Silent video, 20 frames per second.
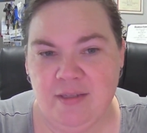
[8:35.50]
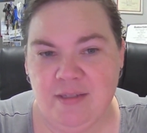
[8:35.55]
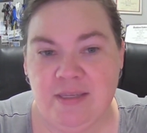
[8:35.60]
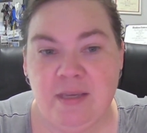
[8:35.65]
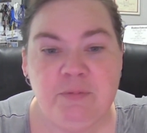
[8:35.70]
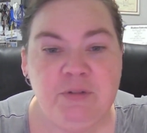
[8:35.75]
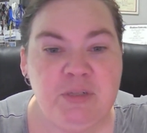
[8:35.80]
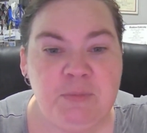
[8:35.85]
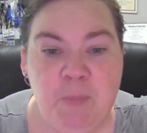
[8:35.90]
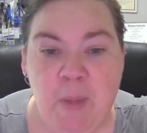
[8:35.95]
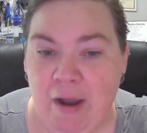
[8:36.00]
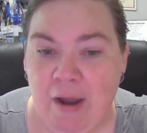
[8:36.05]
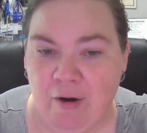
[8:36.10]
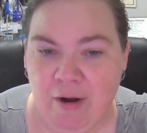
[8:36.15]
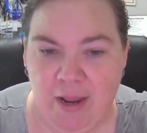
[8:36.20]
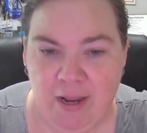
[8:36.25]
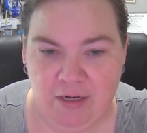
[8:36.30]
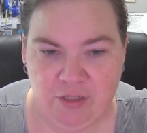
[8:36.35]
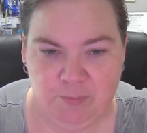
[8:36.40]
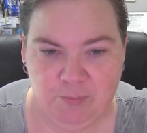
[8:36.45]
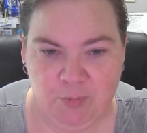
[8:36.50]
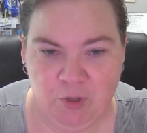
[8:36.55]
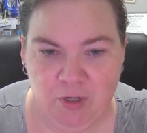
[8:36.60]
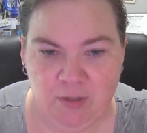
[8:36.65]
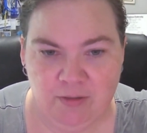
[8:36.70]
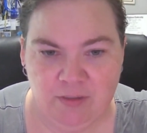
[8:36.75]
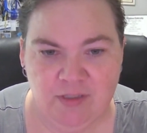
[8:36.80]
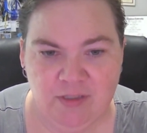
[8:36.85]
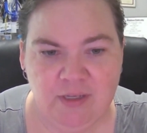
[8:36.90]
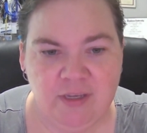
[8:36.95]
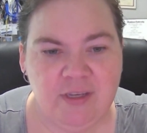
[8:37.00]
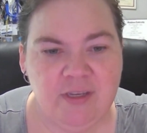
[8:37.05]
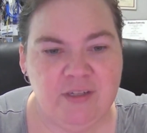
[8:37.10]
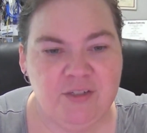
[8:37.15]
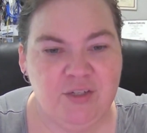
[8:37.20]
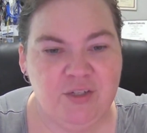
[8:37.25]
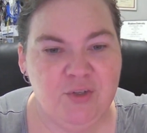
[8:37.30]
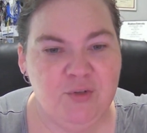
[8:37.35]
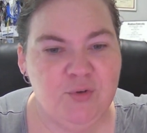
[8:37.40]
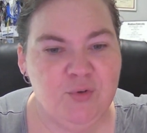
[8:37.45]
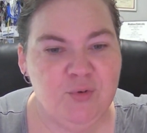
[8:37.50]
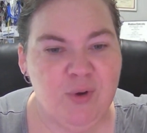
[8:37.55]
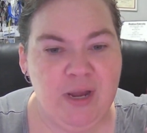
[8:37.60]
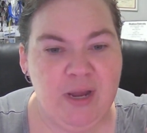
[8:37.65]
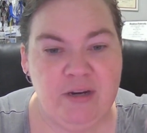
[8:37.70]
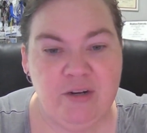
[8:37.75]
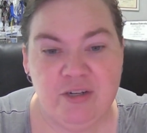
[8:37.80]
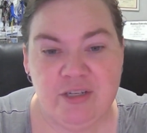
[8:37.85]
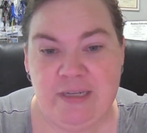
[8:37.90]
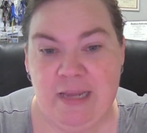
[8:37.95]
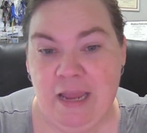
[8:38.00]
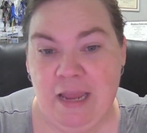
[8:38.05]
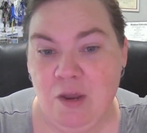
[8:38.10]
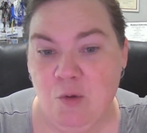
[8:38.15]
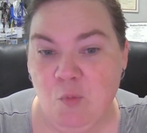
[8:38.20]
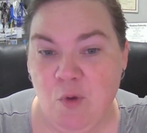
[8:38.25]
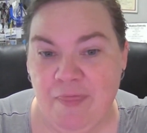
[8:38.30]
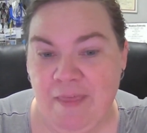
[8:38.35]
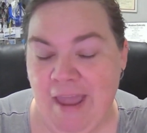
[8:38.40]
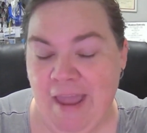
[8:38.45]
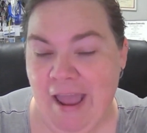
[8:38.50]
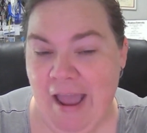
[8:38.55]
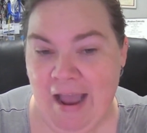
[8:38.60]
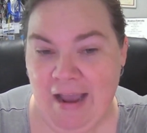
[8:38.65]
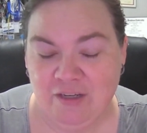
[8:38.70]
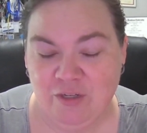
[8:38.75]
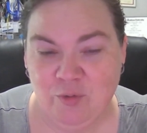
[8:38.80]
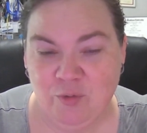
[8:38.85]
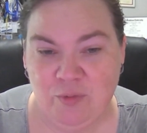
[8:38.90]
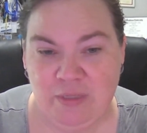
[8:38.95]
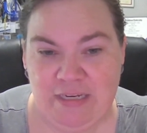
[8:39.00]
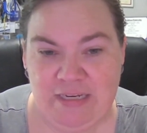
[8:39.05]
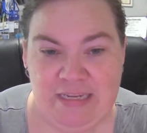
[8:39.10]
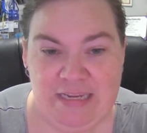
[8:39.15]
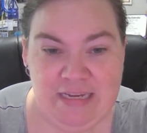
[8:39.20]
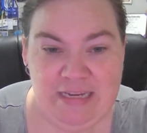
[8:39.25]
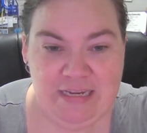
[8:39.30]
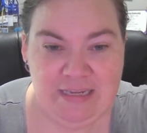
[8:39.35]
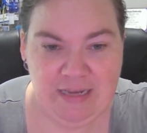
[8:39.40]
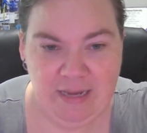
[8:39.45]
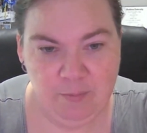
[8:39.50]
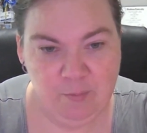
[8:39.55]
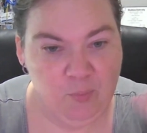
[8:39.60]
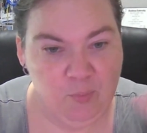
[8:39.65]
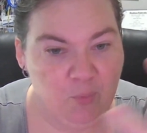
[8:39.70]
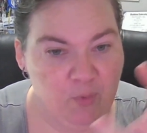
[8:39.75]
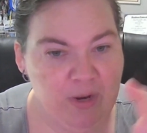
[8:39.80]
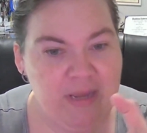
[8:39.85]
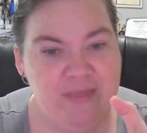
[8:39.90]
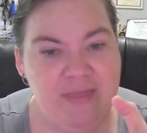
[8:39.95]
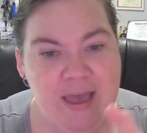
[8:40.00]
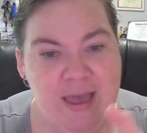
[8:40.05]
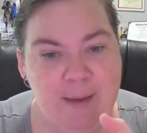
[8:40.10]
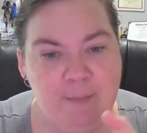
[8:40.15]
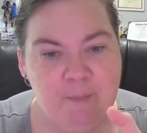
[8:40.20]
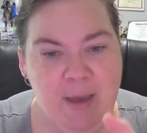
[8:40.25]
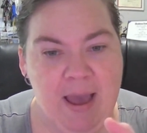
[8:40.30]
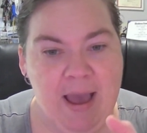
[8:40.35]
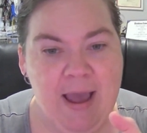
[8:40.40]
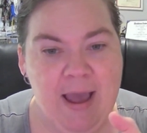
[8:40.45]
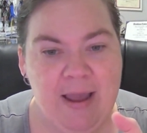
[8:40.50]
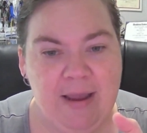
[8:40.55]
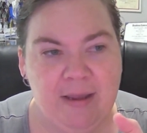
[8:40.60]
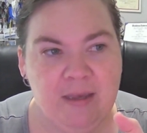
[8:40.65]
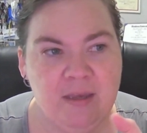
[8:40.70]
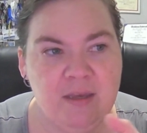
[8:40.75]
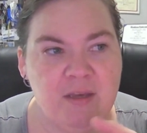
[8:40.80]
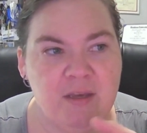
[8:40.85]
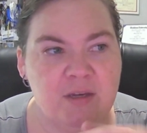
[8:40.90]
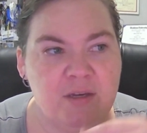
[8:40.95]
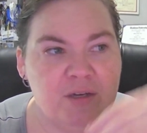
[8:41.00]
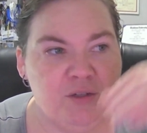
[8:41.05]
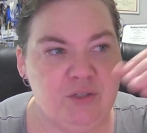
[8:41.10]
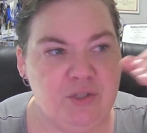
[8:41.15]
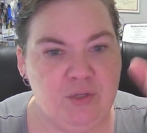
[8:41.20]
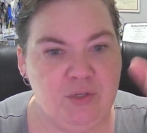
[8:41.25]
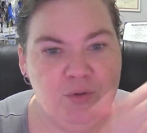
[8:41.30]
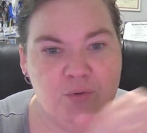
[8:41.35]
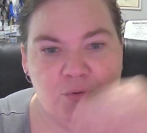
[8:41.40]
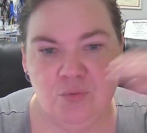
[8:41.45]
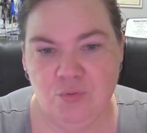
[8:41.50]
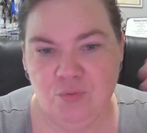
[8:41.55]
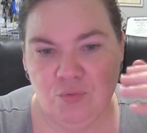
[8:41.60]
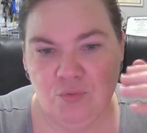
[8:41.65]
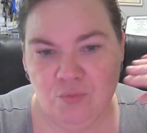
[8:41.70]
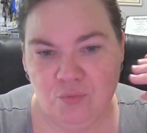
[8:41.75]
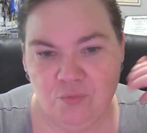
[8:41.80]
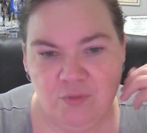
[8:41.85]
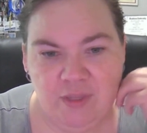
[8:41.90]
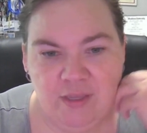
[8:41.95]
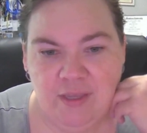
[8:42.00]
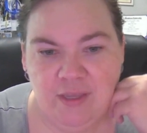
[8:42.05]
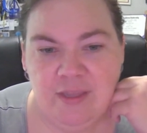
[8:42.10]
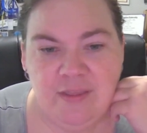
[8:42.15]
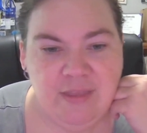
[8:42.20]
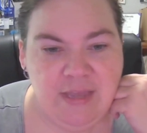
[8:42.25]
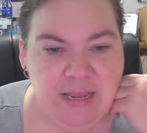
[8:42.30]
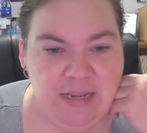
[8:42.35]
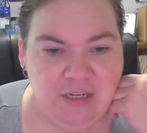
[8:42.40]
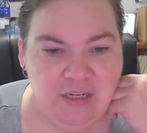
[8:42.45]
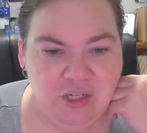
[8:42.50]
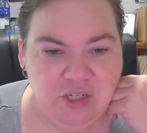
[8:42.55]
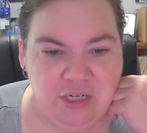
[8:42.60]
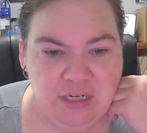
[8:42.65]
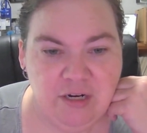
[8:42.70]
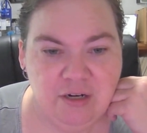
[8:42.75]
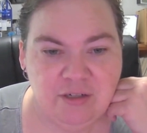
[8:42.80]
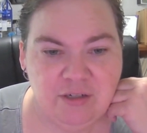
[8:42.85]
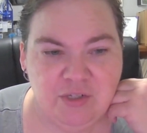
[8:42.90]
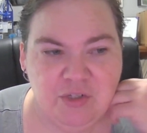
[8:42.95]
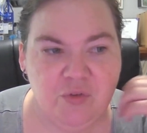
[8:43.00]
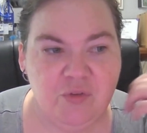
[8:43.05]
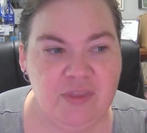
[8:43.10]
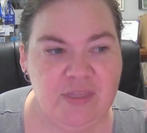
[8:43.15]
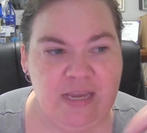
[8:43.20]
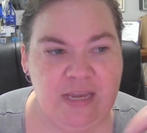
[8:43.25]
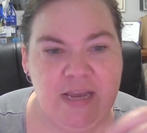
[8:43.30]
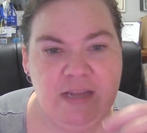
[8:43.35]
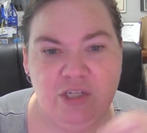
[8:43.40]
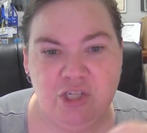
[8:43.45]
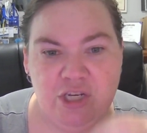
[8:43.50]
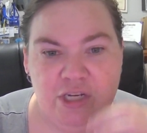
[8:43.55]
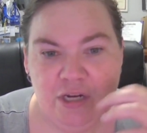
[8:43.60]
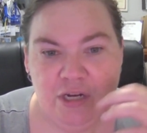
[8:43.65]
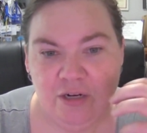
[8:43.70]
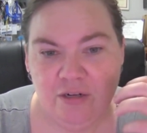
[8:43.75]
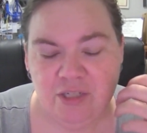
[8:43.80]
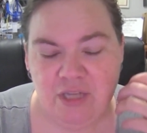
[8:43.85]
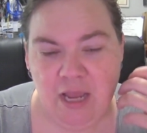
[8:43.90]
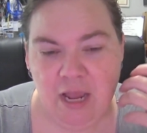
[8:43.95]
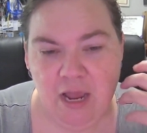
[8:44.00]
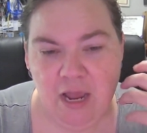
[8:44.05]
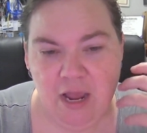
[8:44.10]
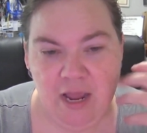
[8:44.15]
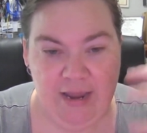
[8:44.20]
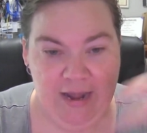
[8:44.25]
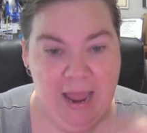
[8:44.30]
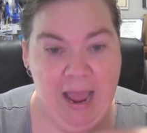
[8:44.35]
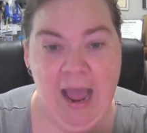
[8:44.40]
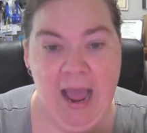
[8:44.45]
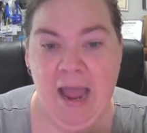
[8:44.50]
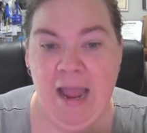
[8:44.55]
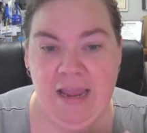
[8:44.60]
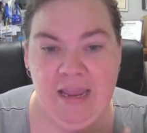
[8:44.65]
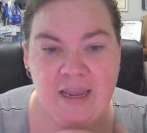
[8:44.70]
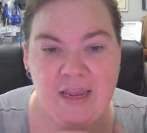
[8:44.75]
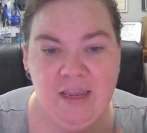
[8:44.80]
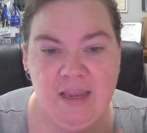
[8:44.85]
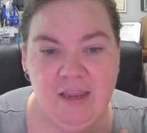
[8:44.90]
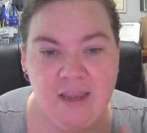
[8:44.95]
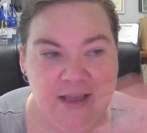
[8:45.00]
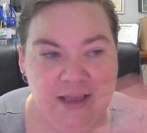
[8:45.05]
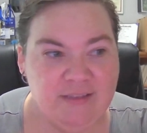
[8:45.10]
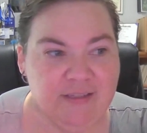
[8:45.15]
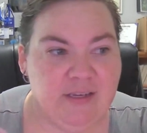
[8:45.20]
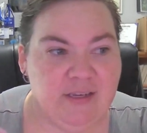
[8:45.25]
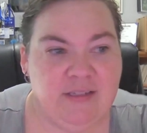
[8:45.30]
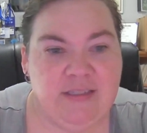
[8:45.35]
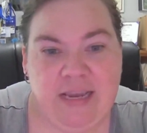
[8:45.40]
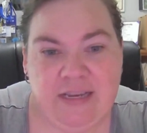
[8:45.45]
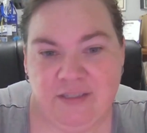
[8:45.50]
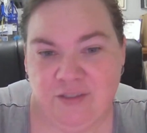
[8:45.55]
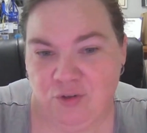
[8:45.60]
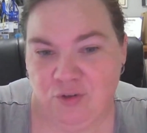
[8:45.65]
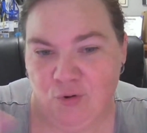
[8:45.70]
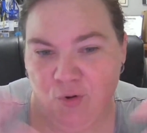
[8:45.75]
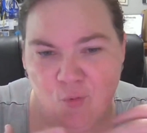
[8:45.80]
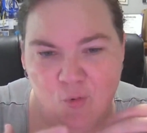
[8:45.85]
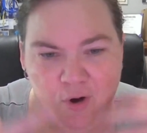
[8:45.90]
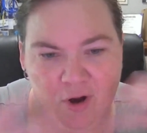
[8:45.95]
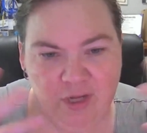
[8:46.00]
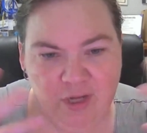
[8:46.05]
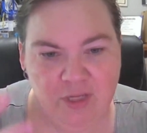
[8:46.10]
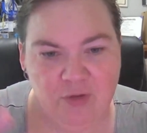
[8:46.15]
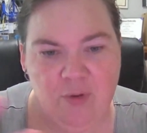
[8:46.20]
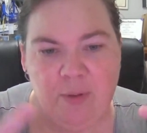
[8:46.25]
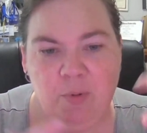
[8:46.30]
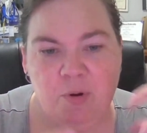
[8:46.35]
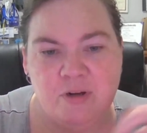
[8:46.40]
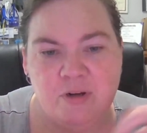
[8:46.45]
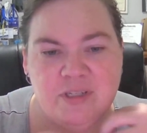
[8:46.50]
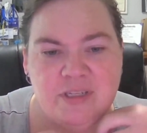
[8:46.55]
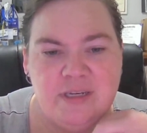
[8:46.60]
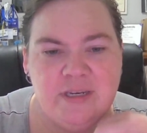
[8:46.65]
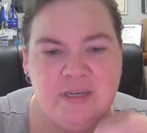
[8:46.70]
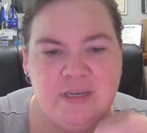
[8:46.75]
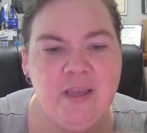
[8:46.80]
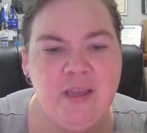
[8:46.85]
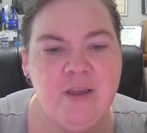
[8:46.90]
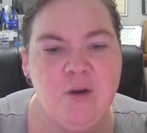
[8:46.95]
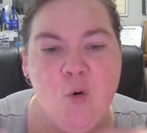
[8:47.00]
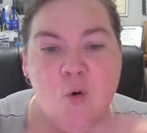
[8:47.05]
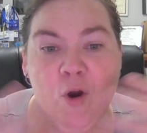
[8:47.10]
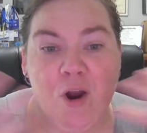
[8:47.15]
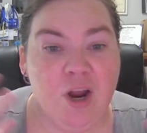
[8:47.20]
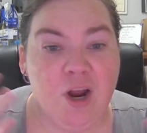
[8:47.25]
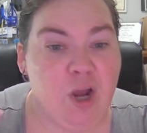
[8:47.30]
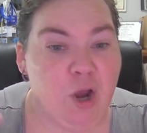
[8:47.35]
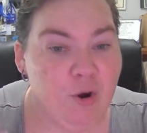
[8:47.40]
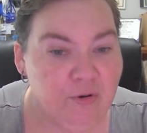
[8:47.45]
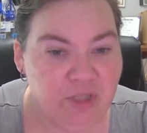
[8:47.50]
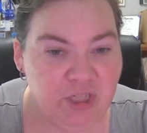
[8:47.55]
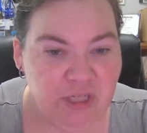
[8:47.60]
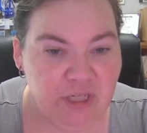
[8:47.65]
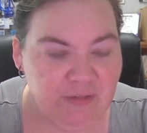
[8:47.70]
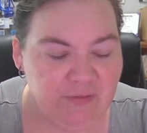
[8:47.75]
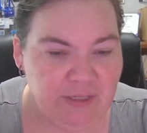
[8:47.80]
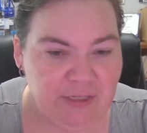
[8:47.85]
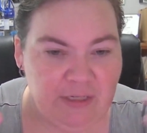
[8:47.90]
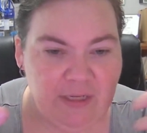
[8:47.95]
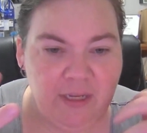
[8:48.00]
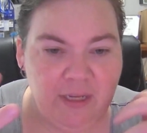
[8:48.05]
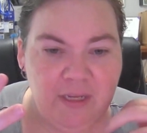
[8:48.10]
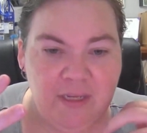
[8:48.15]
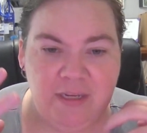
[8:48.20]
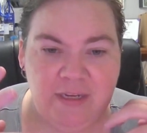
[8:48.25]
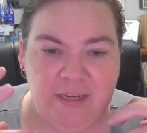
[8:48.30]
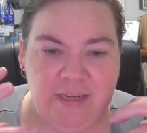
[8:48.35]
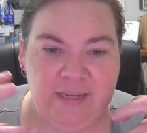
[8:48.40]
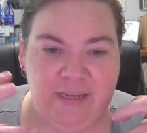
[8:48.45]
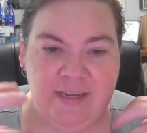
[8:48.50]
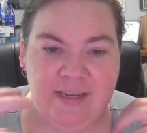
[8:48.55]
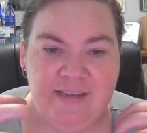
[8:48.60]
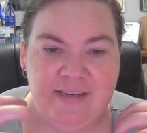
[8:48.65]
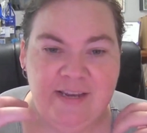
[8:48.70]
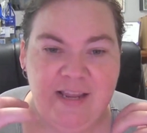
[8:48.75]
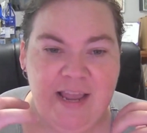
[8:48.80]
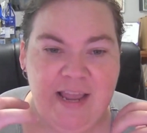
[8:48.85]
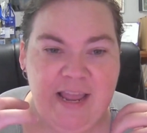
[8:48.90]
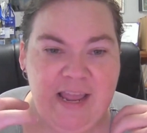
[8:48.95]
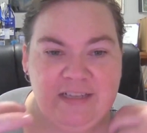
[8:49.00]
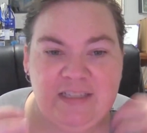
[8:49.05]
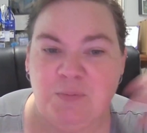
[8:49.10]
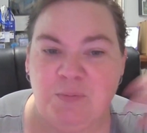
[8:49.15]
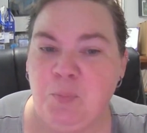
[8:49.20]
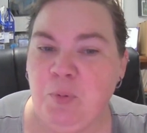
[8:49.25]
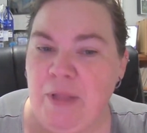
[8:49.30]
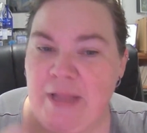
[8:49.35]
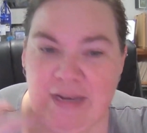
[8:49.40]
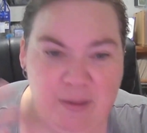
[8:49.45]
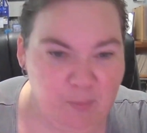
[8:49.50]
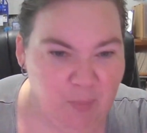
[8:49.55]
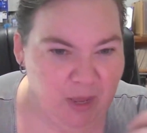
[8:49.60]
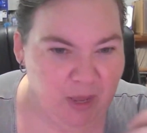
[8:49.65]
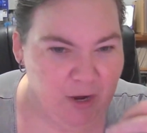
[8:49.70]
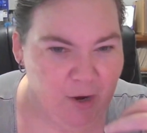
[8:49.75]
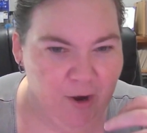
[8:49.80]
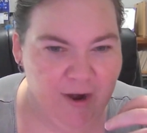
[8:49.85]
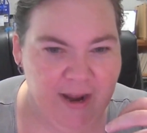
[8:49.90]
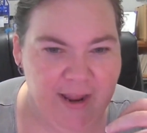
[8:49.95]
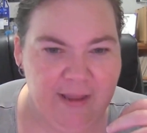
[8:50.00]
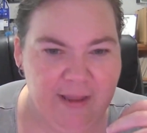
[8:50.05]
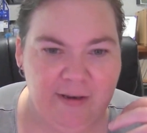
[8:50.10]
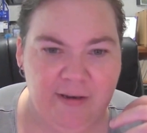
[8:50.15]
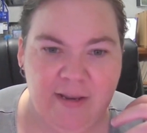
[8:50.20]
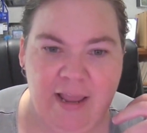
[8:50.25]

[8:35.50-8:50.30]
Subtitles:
subject matter experts, to understand what they actually need and bring that back to the engineers, so that the engineers and I, as a tester or a QA person or a coach even, can explain it better